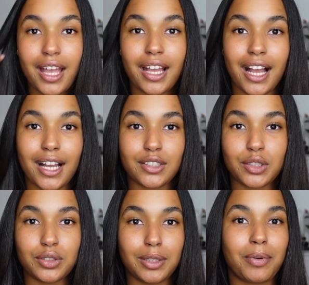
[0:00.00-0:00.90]
Guys,
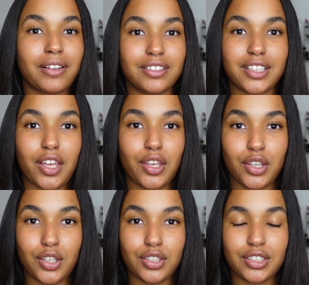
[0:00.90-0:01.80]
all the products I
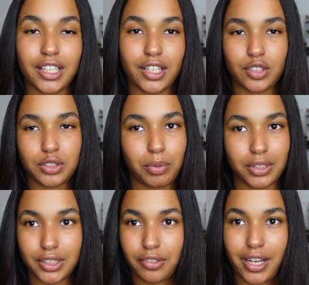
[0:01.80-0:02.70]
use, they're not
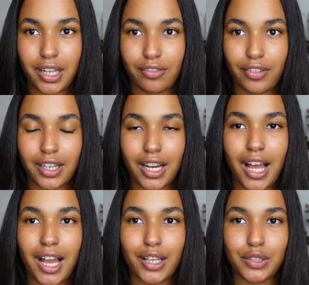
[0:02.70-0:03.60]
sponsored or anything.
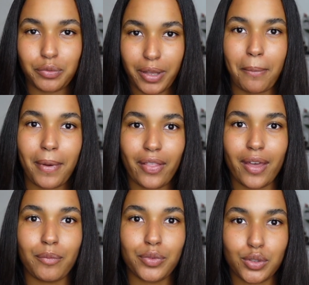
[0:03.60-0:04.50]
I swear by
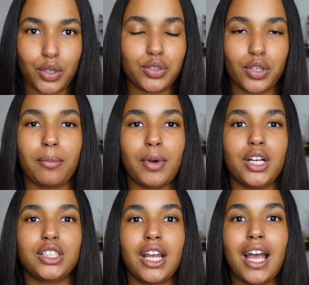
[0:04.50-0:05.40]
them so
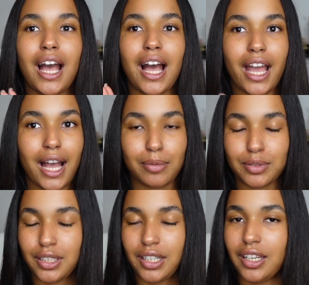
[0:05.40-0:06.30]
much. I
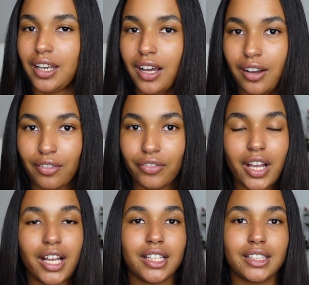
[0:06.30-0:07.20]
absolutely love
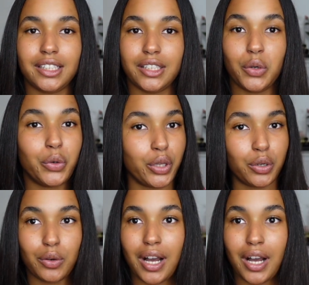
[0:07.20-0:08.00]
the oil.